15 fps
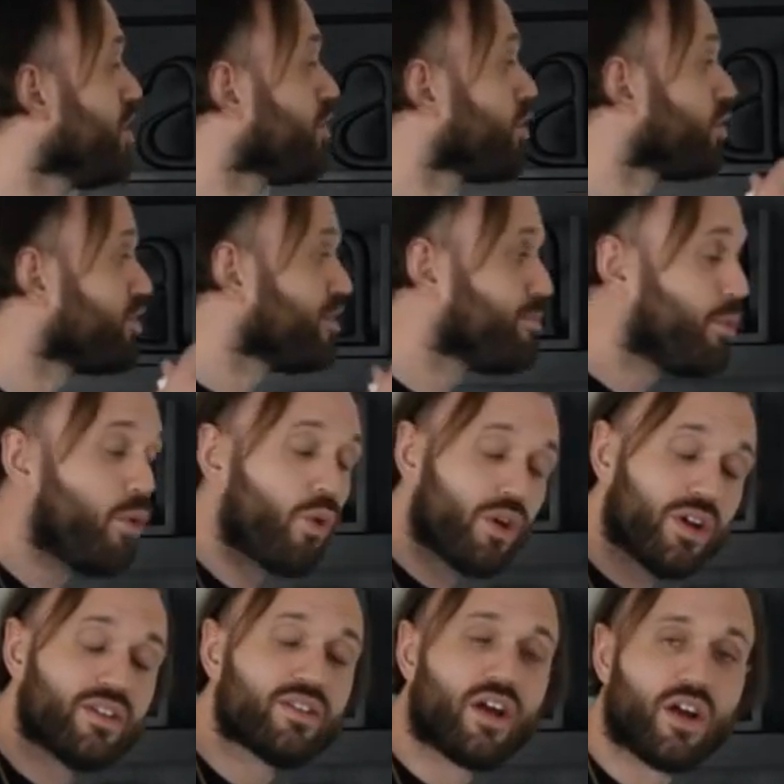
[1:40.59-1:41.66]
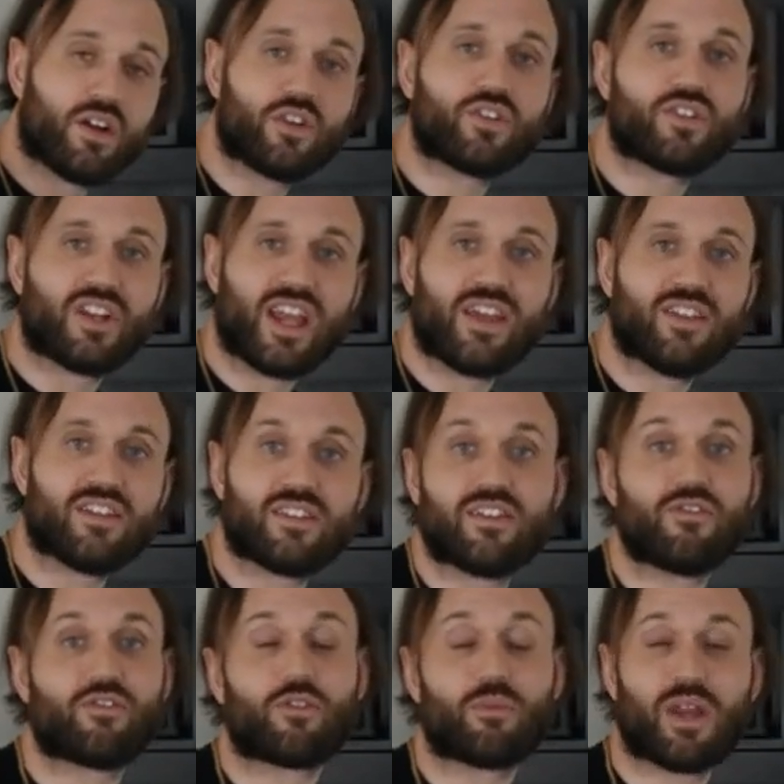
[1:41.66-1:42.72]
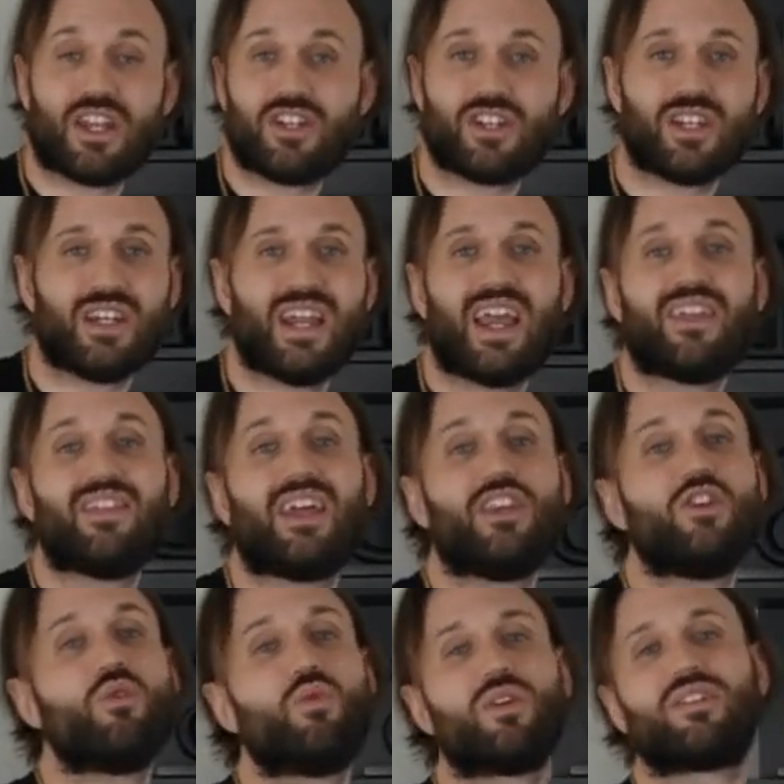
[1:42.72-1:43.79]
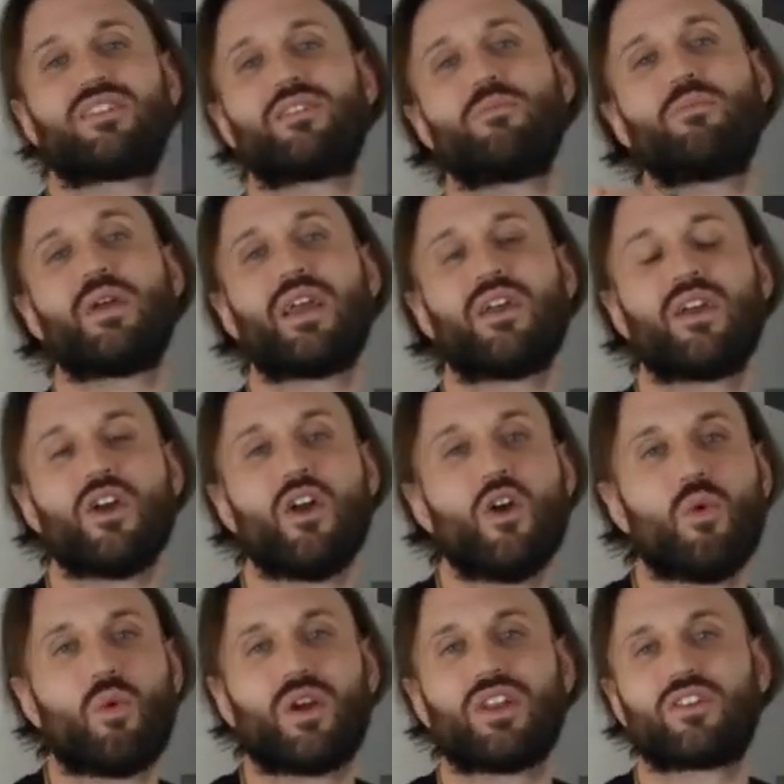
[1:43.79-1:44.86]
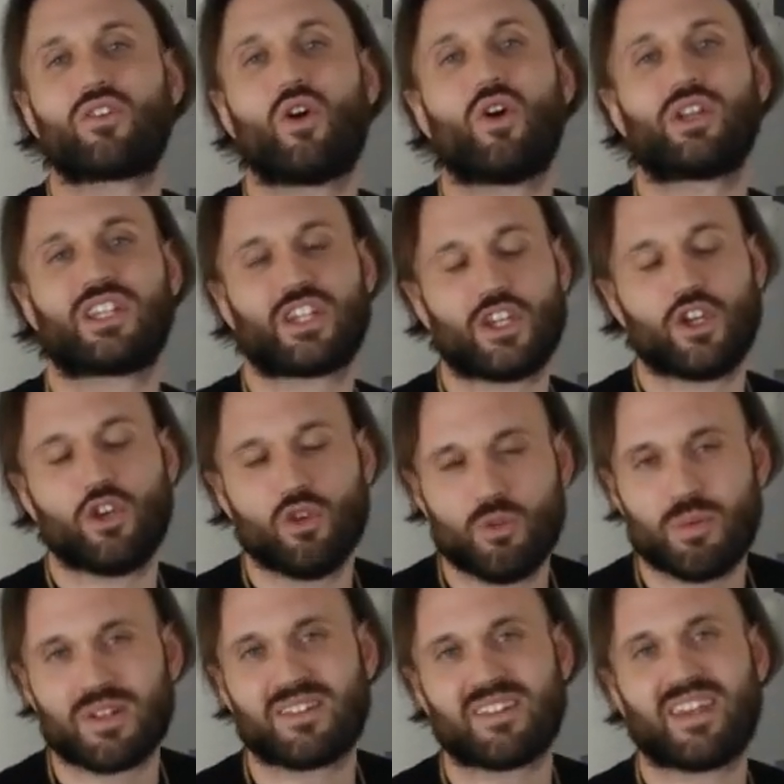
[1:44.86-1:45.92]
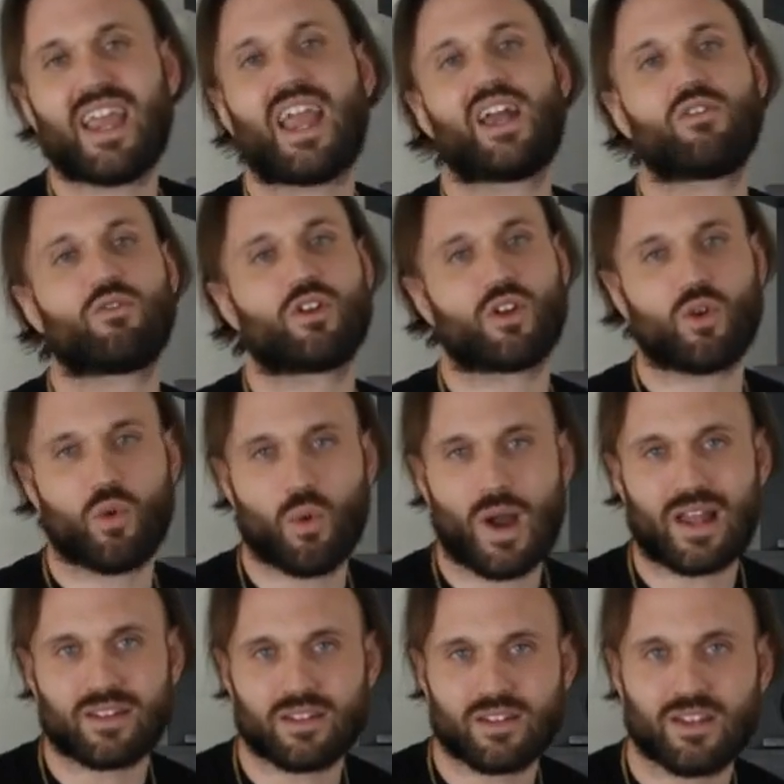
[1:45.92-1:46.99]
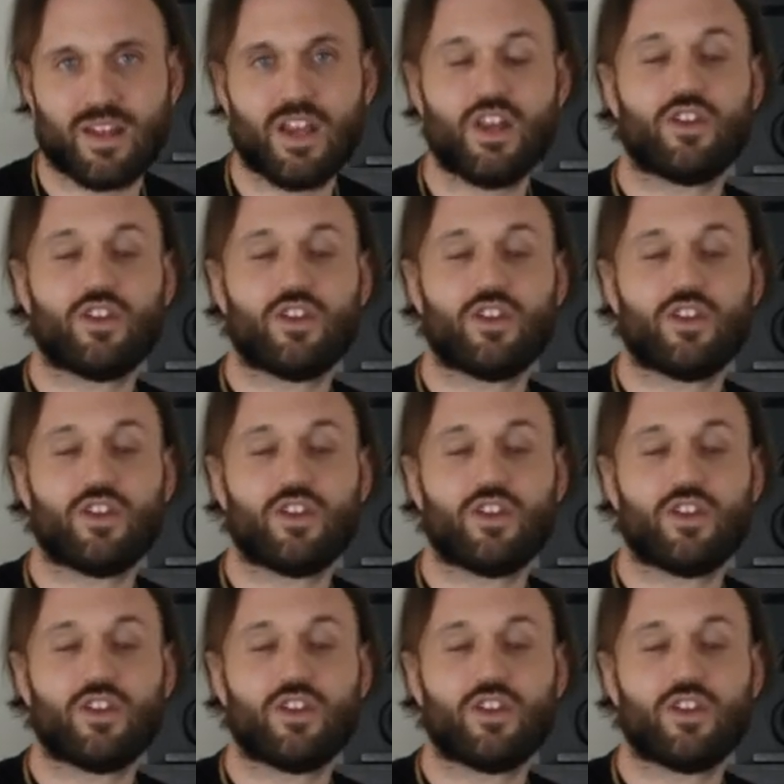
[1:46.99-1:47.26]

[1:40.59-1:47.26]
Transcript: So it's important to understand this information and then you would submit what is called a Cubiscan request.